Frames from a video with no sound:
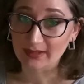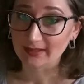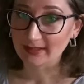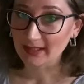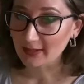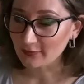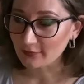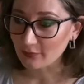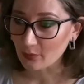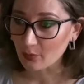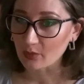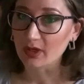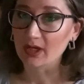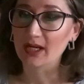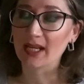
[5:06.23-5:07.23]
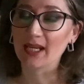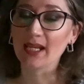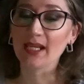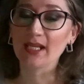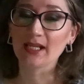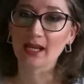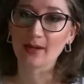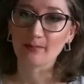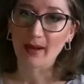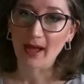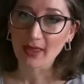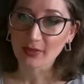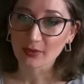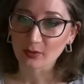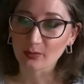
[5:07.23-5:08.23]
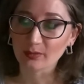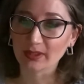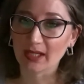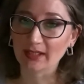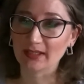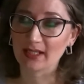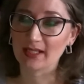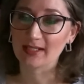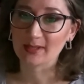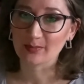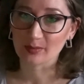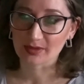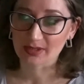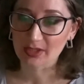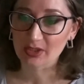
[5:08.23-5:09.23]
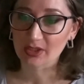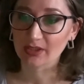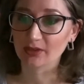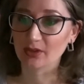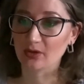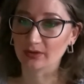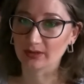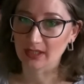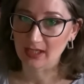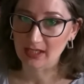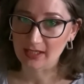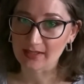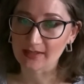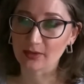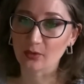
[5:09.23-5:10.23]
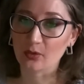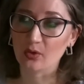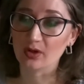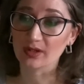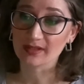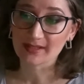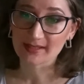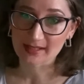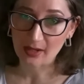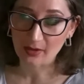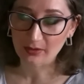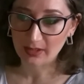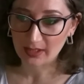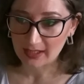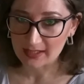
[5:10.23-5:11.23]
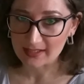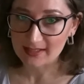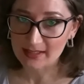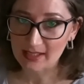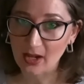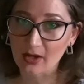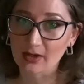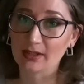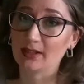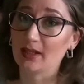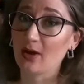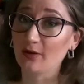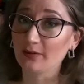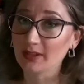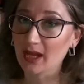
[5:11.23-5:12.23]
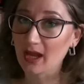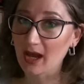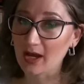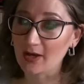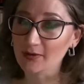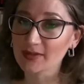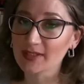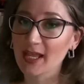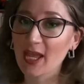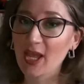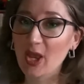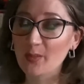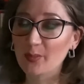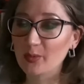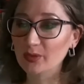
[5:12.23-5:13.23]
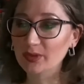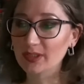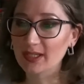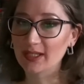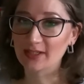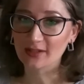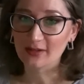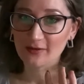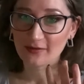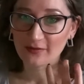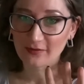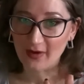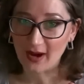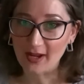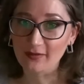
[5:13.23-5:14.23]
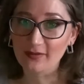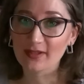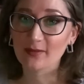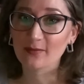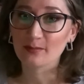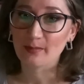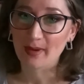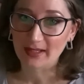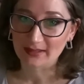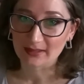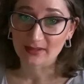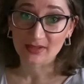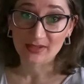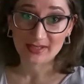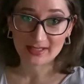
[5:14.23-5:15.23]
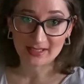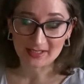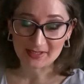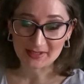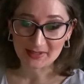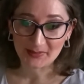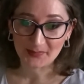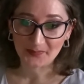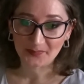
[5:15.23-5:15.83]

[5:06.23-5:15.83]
Therefore, in a bathroom that is positioned on the east or southeast side of the house, put here 5 metal sticks.